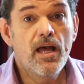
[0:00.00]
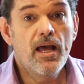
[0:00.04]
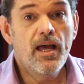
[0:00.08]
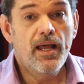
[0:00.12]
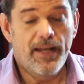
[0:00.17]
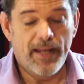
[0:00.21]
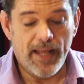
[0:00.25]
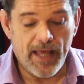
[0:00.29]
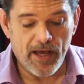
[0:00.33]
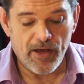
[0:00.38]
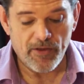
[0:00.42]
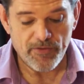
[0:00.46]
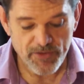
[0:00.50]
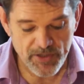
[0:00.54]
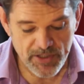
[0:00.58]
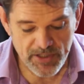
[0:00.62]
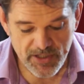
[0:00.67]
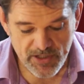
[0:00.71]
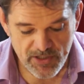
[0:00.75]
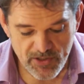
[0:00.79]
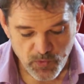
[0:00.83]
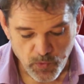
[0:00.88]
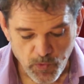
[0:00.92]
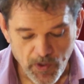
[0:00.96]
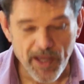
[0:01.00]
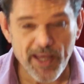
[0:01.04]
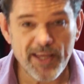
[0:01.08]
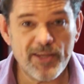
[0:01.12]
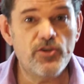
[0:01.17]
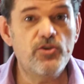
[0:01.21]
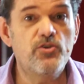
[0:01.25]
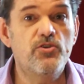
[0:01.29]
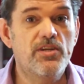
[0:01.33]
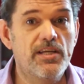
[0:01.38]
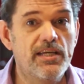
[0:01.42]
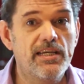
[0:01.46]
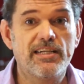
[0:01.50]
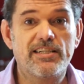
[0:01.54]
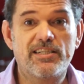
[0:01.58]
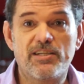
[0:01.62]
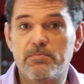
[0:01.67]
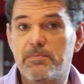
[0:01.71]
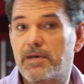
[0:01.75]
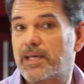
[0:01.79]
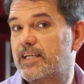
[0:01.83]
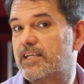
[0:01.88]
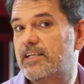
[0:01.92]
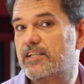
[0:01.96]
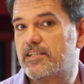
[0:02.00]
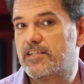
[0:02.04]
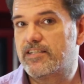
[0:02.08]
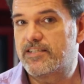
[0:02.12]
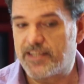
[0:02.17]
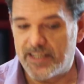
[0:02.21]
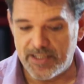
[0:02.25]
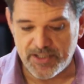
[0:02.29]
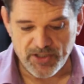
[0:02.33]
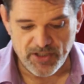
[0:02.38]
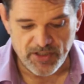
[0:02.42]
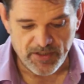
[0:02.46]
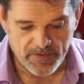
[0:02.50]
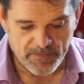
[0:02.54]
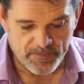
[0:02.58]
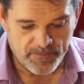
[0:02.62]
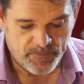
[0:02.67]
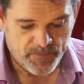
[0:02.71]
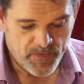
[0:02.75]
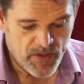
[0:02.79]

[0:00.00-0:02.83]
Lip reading: Now this is where you need to make a decision.